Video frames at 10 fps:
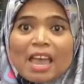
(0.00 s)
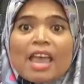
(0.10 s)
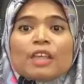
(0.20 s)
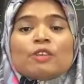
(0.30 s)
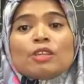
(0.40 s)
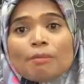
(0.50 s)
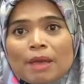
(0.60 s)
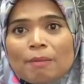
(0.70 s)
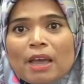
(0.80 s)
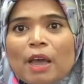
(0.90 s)
At
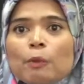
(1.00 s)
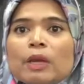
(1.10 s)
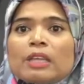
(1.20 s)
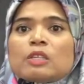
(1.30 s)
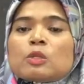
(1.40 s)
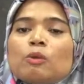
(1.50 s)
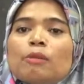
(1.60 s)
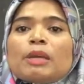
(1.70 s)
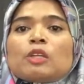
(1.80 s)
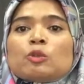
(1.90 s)
UNIMAP, I work at the School
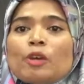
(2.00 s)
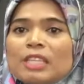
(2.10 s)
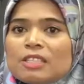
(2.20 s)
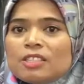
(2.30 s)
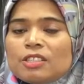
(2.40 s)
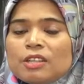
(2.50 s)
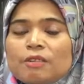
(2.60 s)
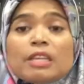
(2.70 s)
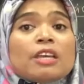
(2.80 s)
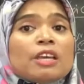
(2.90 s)
of Mechatronic
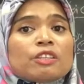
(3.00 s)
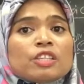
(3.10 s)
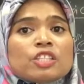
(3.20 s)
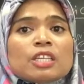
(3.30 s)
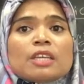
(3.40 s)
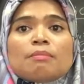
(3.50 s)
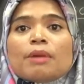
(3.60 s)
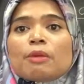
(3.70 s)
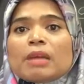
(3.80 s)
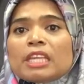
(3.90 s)
Engineering, teaching in
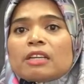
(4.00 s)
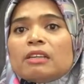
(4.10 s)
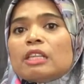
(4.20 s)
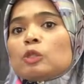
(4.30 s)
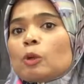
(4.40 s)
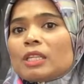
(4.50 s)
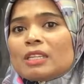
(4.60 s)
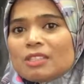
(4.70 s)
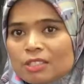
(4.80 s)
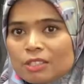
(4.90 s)
Biomedical
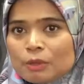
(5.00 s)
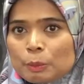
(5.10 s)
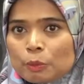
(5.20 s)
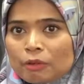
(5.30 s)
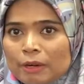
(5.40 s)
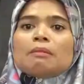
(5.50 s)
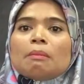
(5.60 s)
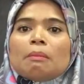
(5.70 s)
Electronic Engineering program.